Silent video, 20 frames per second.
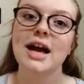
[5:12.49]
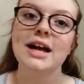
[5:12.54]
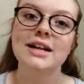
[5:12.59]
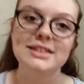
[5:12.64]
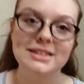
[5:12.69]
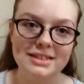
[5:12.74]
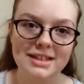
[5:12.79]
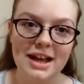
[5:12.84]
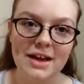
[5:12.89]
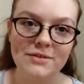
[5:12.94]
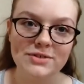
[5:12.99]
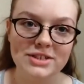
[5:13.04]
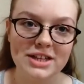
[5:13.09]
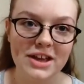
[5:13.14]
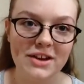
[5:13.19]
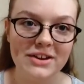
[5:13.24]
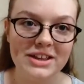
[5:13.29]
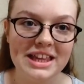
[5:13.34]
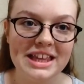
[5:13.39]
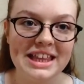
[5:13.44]
I did have to
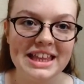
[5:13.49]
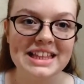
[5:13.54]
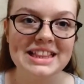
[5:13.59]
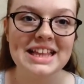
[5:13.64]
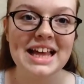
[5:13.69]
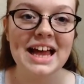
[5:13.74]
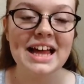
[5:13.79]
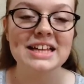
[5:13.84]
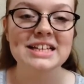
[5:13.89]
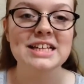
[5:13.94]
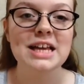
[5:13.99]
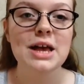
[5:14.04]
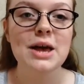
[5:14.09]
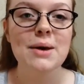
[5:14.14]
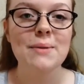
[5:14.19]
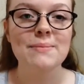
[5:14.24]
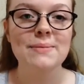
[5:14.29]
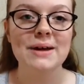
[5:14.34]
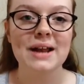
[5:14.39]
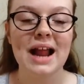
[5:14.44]
calculate that,
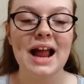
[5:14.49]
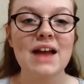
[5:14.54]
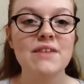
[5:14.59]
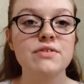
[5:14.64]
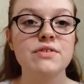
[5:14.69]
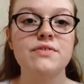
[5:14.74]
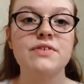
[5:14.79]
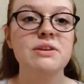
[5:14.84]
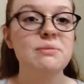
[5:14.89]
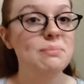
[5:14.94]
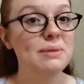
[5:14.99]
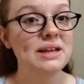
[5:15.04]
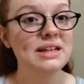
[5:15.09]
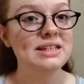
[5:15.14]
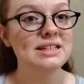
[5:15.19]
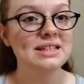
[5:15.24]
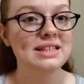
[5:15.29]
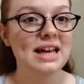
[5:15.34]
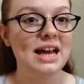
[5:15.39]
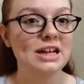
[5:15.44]
but I have a
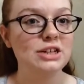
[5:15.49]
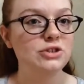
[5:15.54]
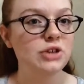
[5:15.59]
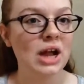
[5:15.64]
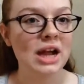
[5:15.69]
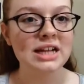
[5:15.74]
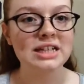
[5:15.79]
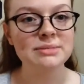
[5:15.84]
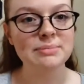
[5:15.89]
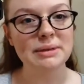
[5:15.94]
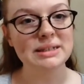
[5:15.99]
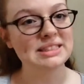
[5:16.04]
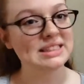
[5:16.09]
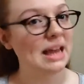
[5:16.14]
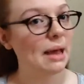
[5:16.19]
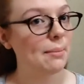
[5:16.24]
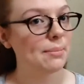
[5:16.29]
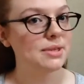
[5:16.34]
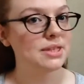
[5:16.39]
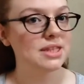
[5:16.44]
Fitbit that tracks my
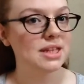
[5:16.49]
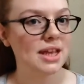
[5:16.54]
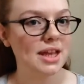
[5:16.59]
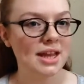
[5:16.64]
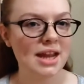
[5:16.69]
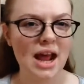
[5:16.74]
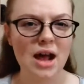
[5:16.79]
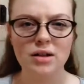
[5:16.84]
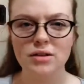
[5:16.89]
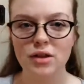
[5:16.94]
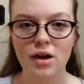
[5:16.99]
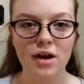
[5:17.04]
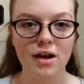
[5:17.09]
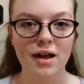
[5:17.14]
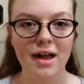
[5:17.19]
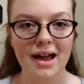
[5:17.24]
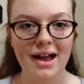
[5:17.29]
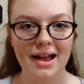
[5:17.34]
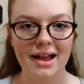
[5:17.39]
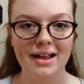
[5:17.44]
steps and how
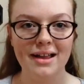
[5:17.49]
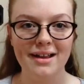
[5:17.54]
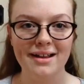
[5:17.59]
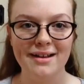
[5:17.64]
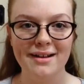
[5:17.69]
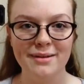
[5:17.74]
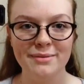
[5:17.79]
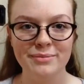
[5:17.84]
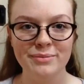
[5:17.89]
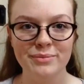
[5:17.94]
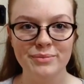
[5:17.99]
long I